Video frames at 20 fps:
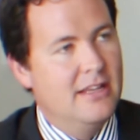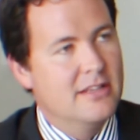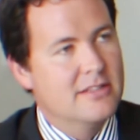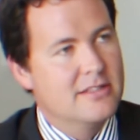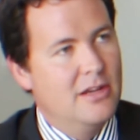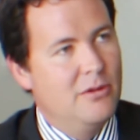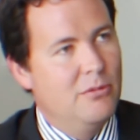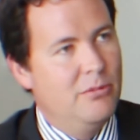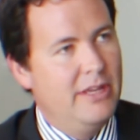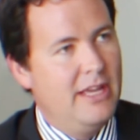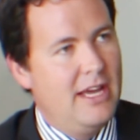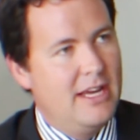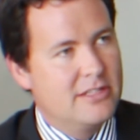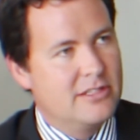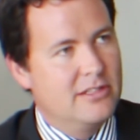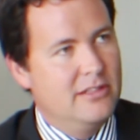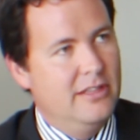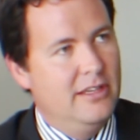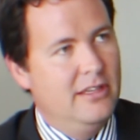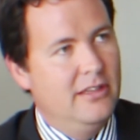So we
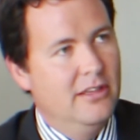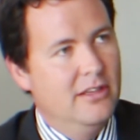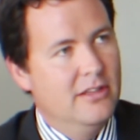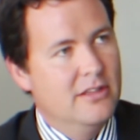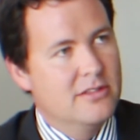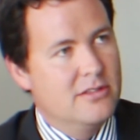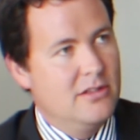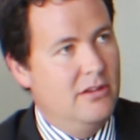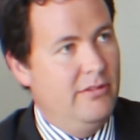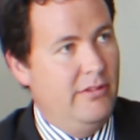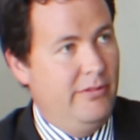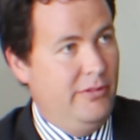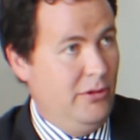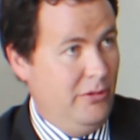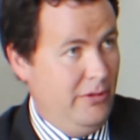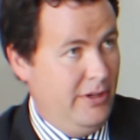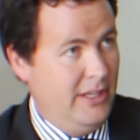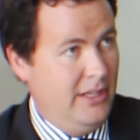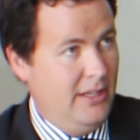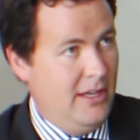actually sort of have
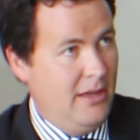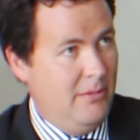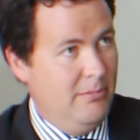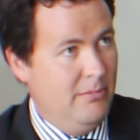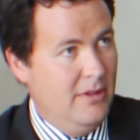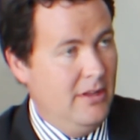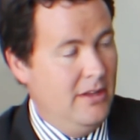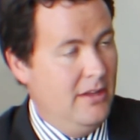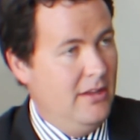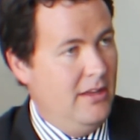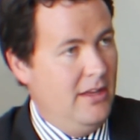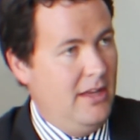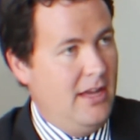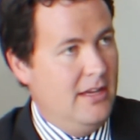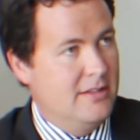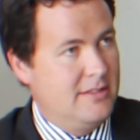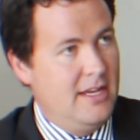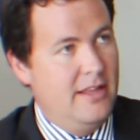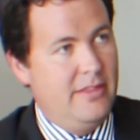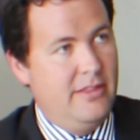already
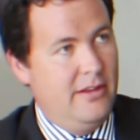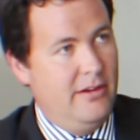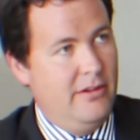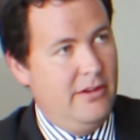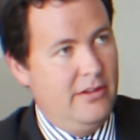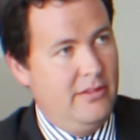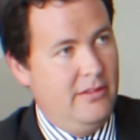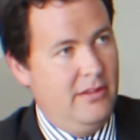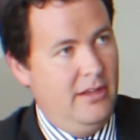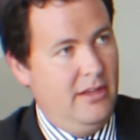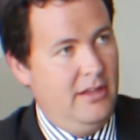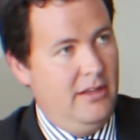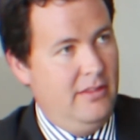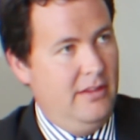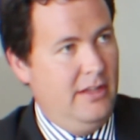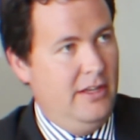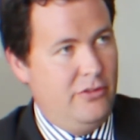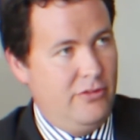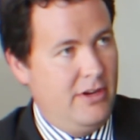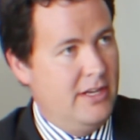sent the
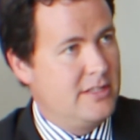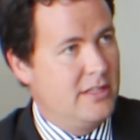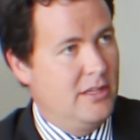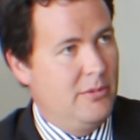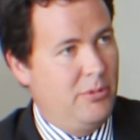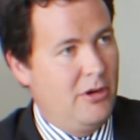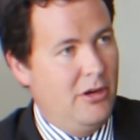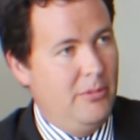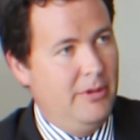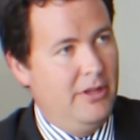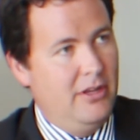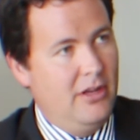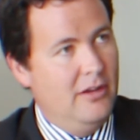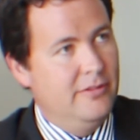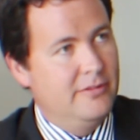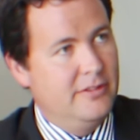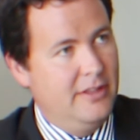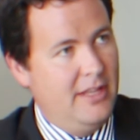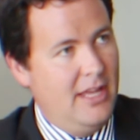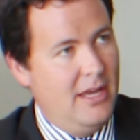address of the property off
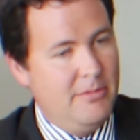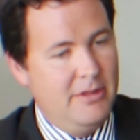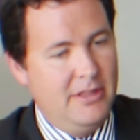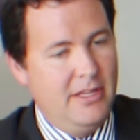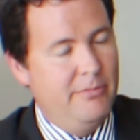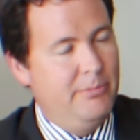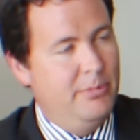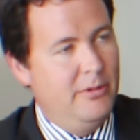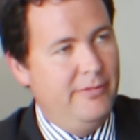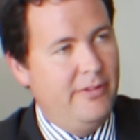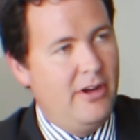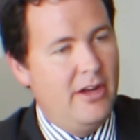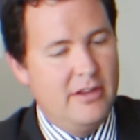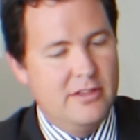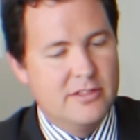to them, and they've provided us